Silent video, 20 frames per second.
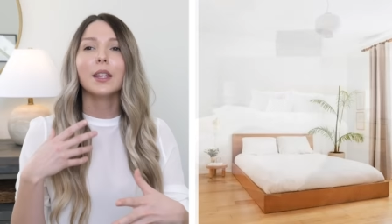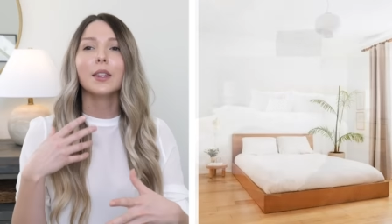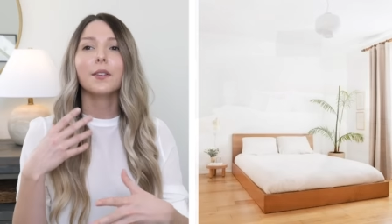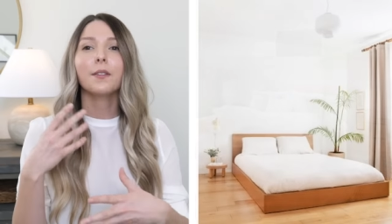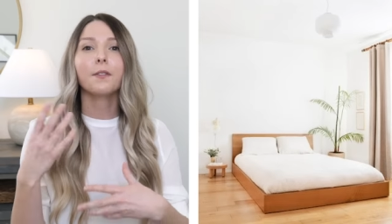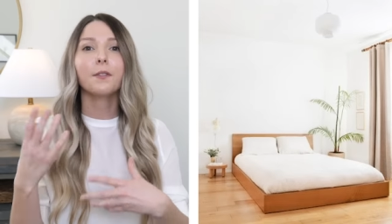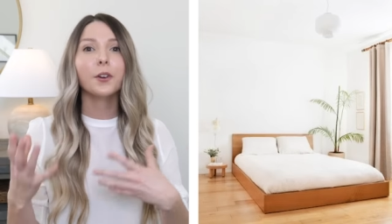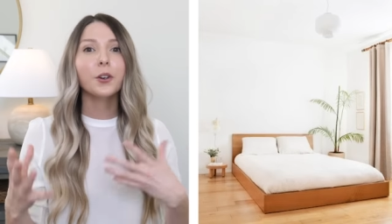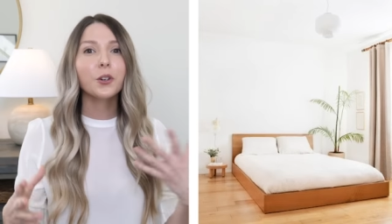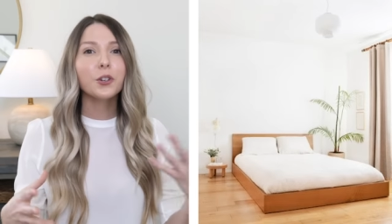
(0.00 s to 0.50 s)

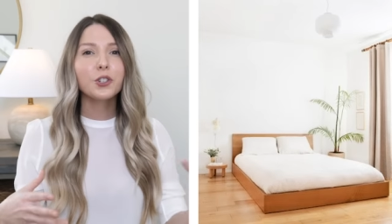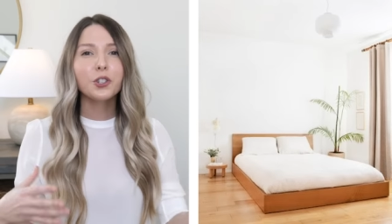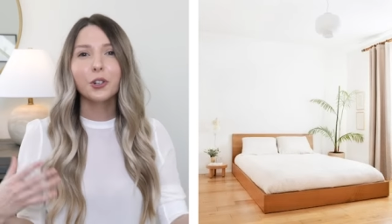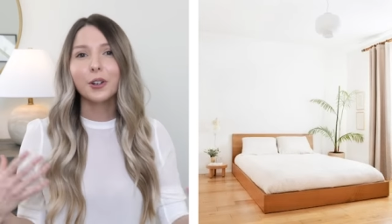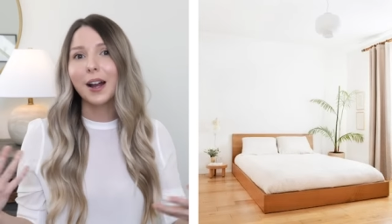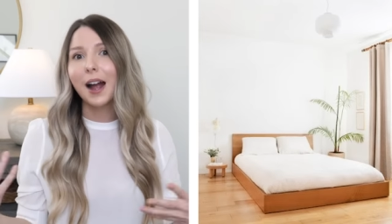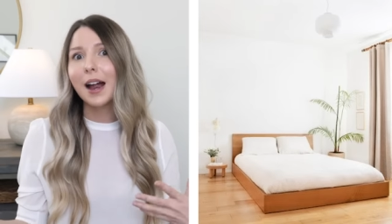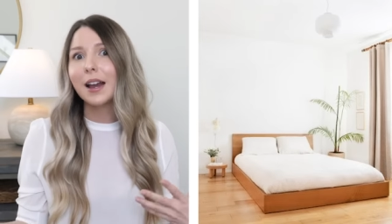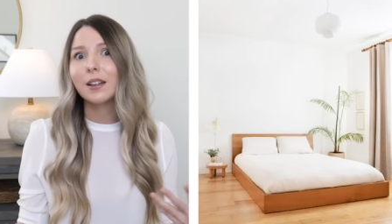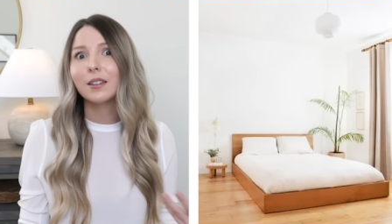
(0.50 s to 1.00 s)
the
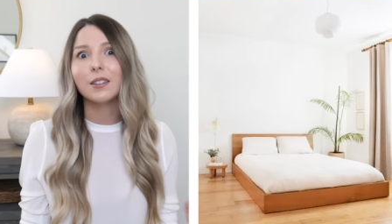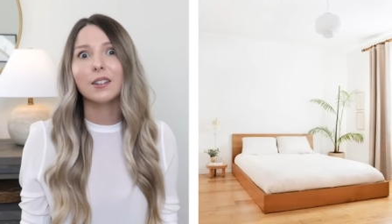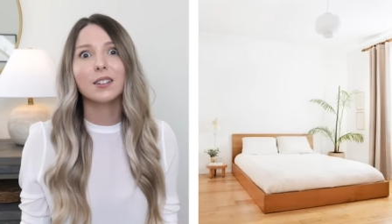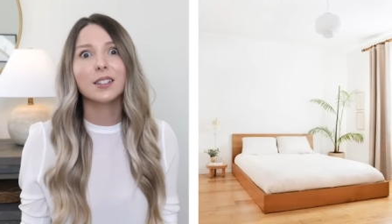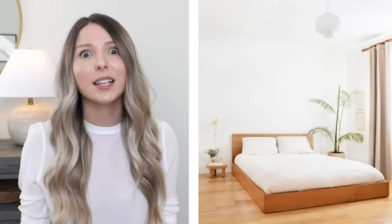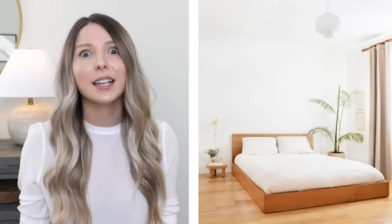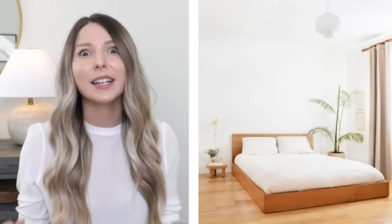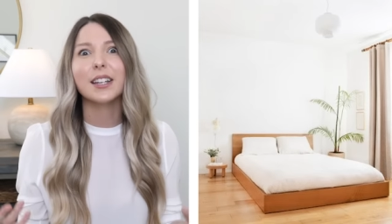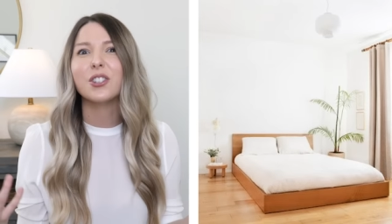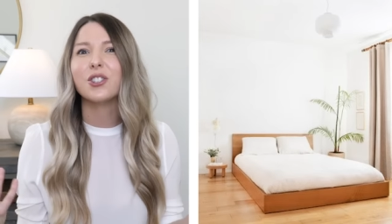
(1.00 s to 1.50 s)
furniture kind of
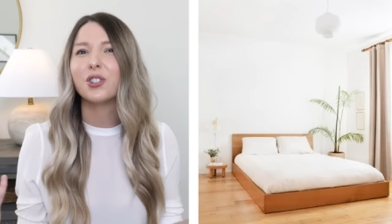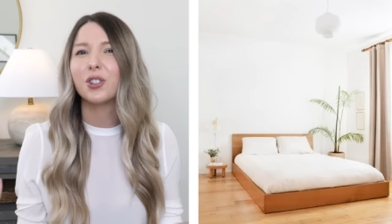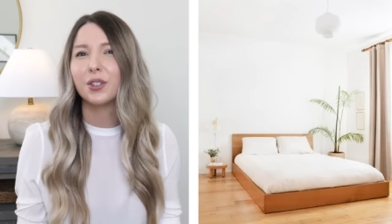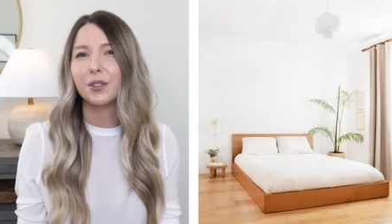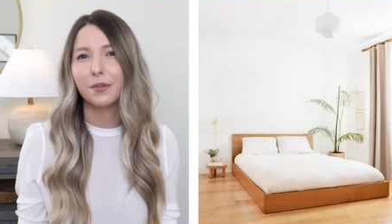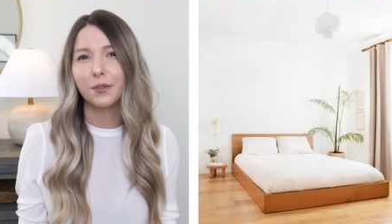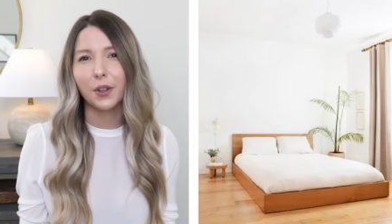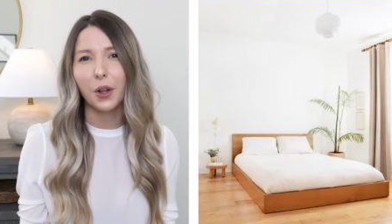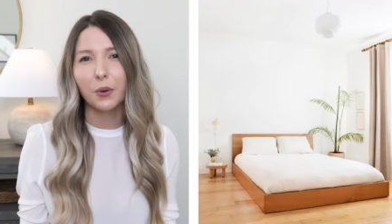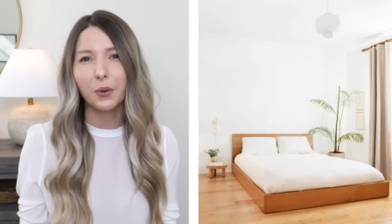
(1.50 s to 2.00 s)
looks like it's
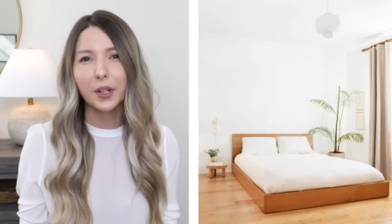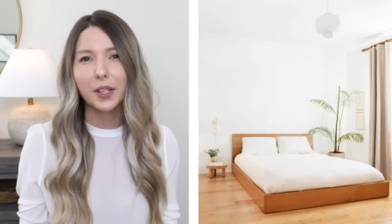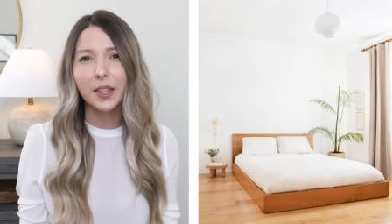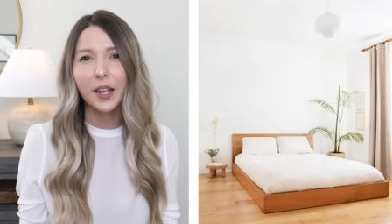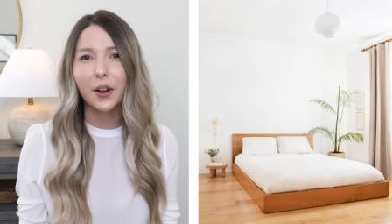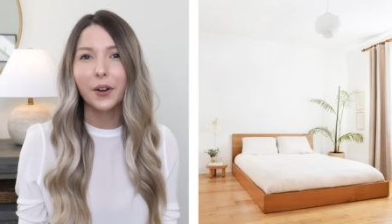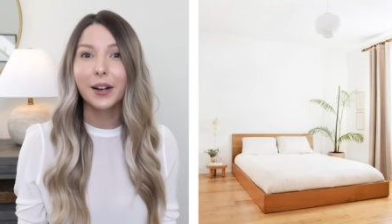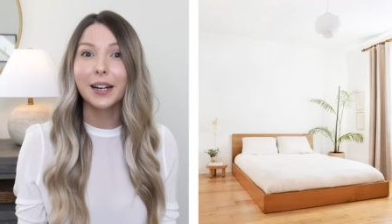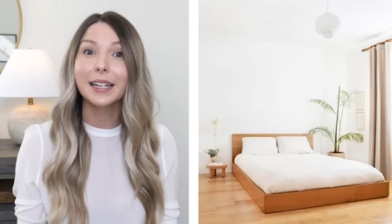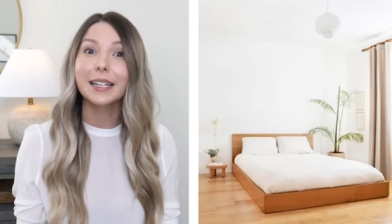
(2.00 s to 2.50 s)
just floating
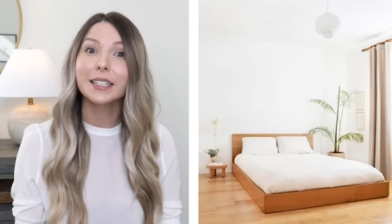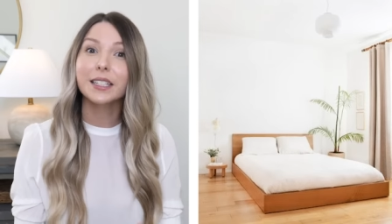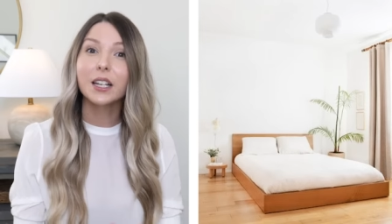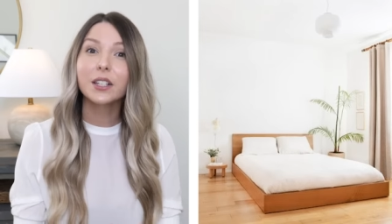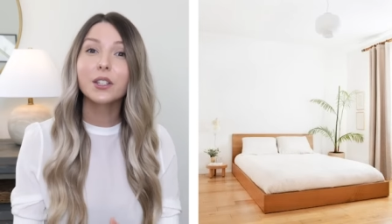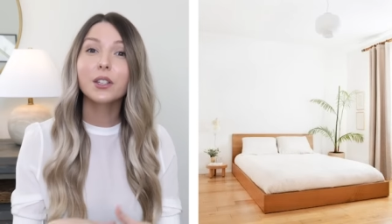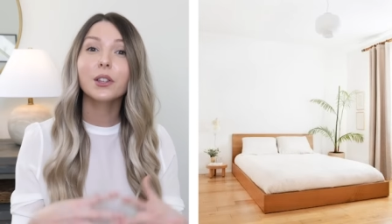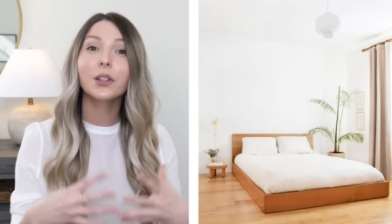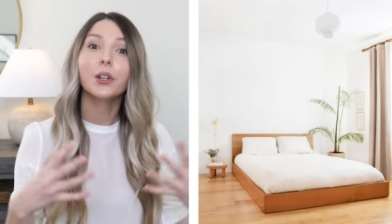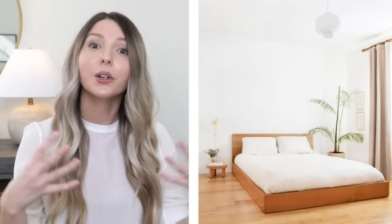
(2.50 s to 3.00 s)
there and it
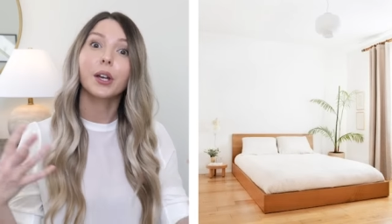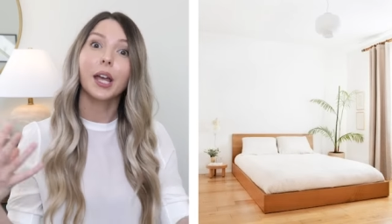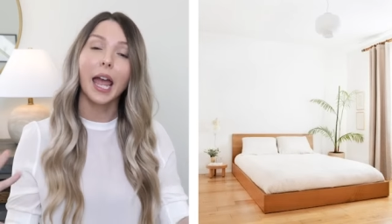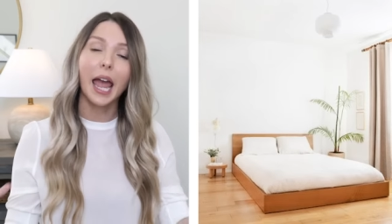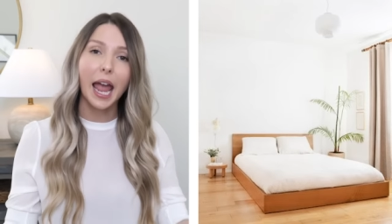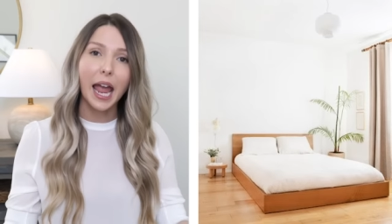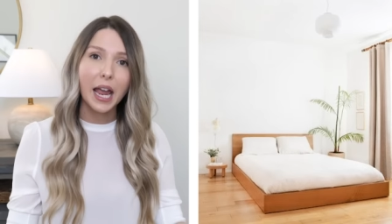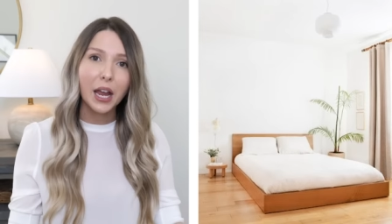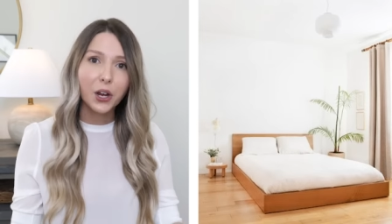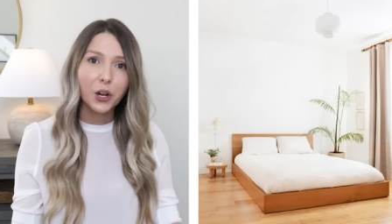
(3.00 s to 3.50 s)
doesn't look
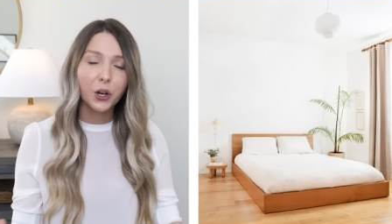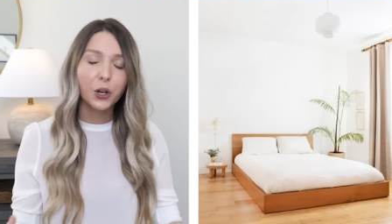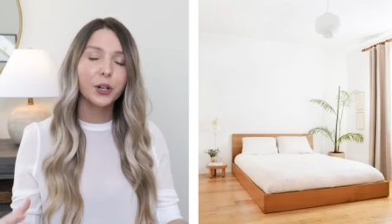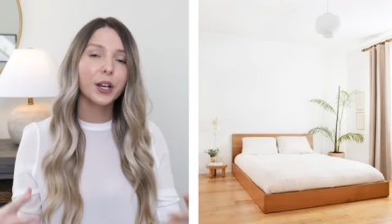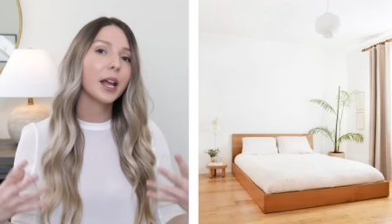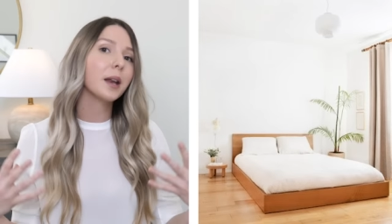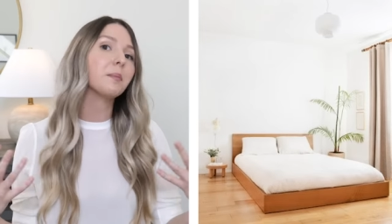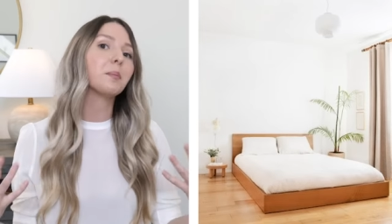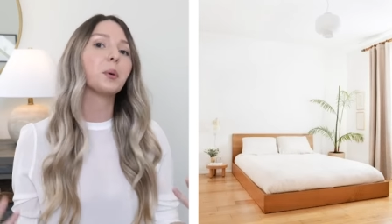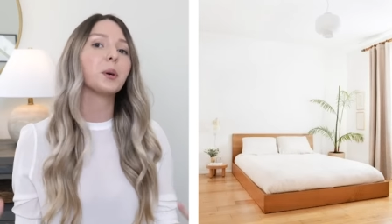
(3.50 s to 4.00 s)

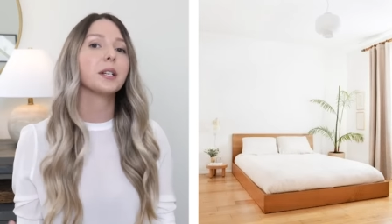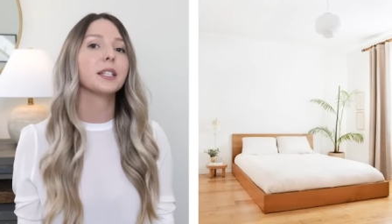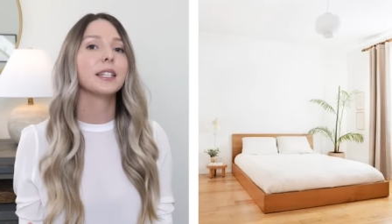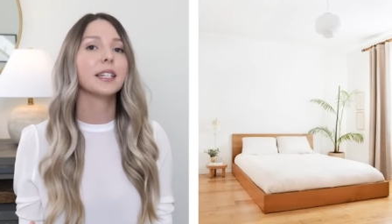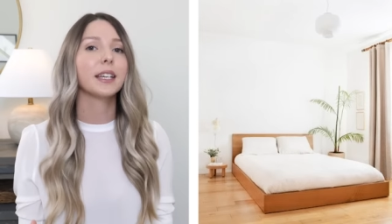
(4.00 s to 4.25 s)
anchored and put